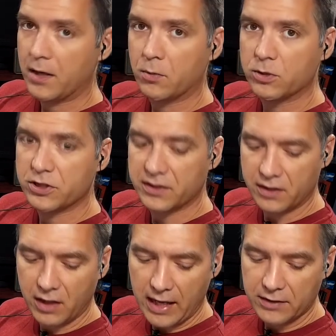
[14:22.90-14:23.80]
which is
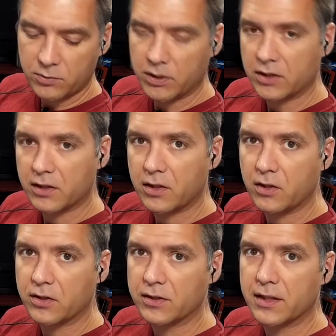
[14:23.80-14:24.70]
the last one
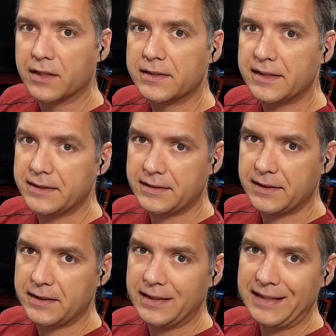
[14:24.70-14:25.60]
called
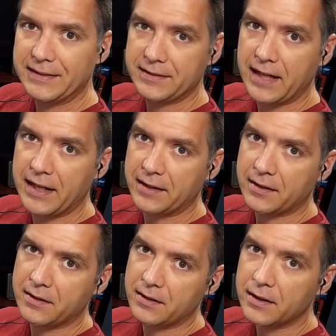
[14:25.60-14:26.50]
DC
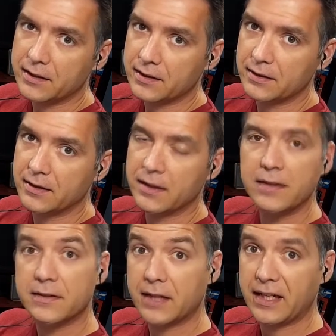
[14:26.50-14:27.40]
static. And
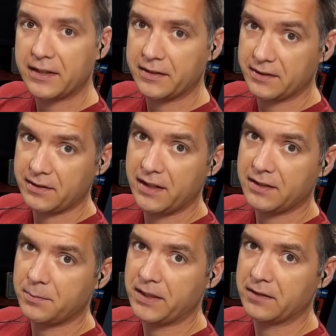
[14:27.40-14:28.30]
static in this
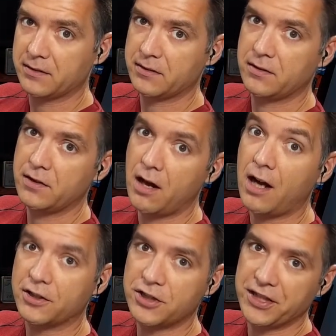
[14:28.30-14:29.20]
case means
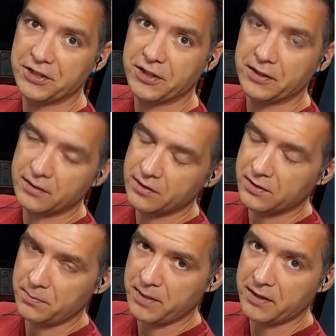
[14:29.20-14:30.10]
not changing. It
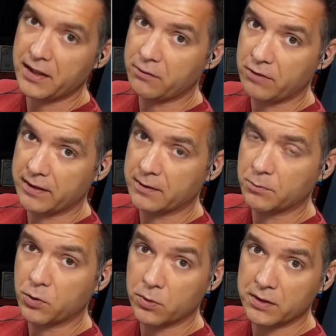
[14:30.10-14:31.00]
doesn't mean like
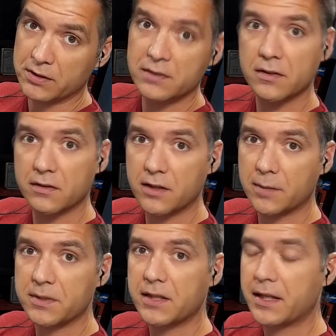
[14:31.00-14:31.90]
random noise
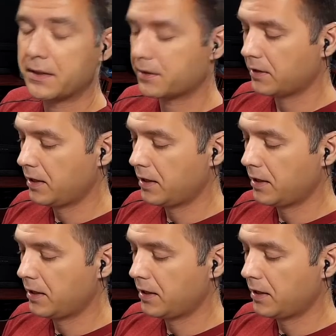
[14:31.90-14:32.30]
type static.